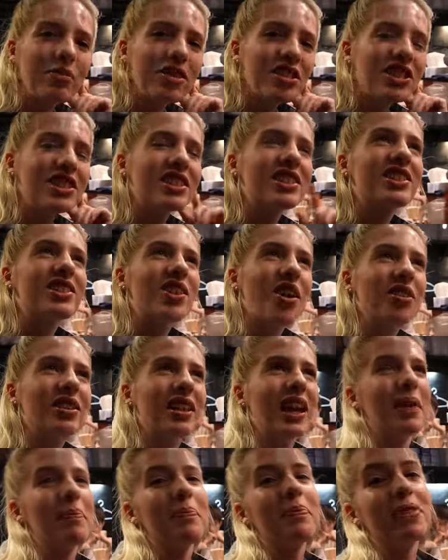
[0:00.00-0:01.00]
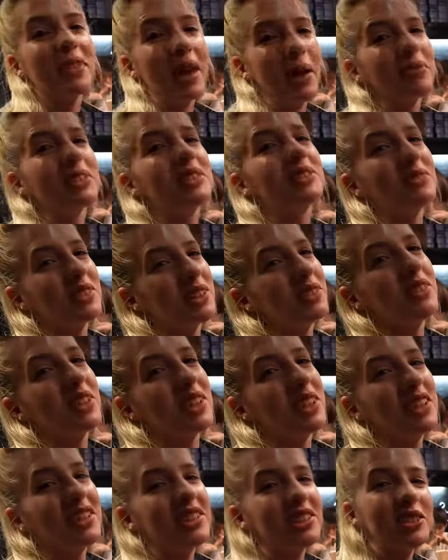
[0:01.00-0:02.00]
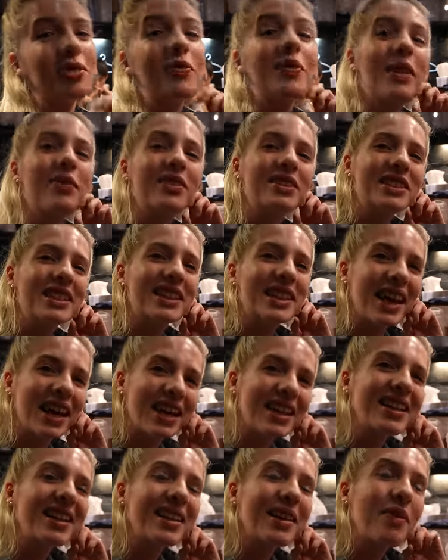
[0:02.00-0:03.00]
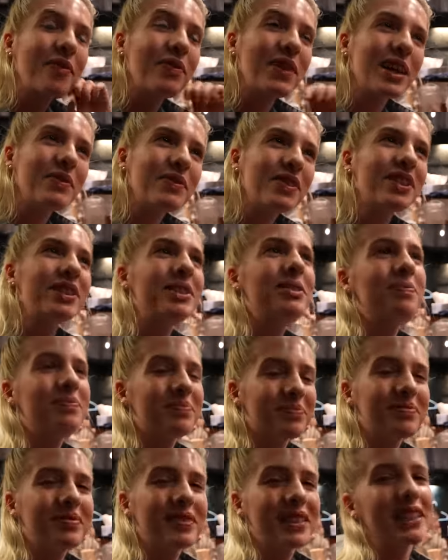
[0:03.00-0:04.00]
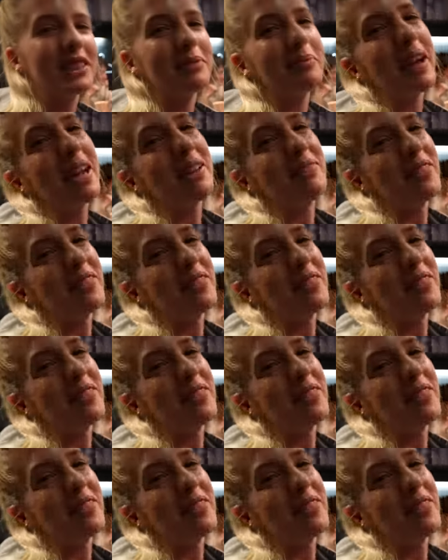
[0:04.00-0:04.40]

which is salt lime. That one's really, really good. So if you ever see that flavor, that's my